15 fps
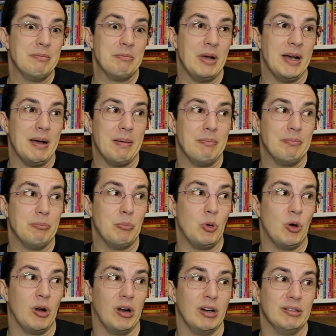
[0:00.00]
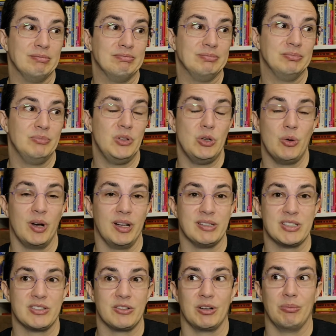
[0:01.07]
um, more
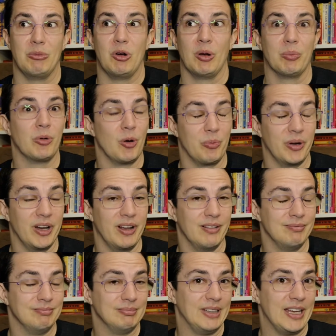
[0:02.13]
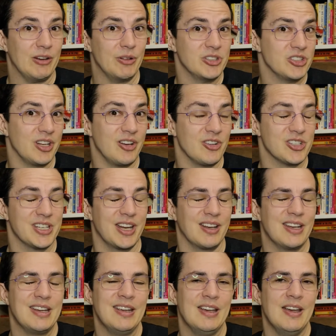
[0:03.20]
nuanced or more appropriate language and
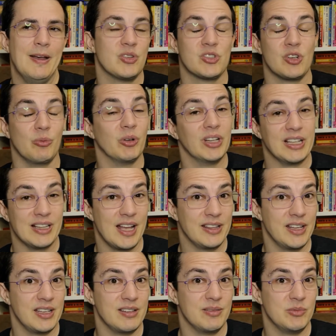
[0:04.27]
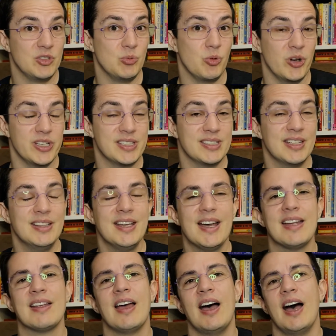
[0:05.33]
understanding. So I'm really glad that Du Bois did
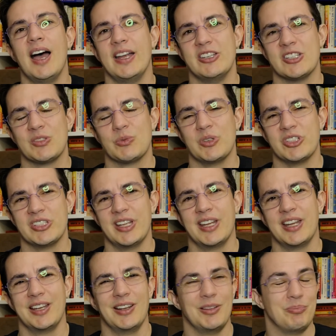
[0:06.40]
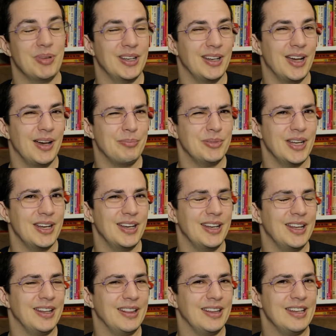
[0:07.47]
that. I just wish that had uh, been updated
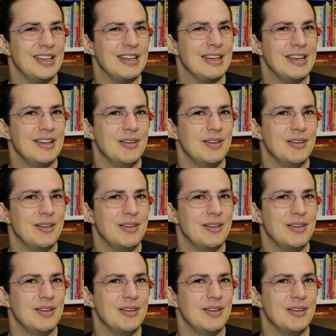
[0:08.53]
in the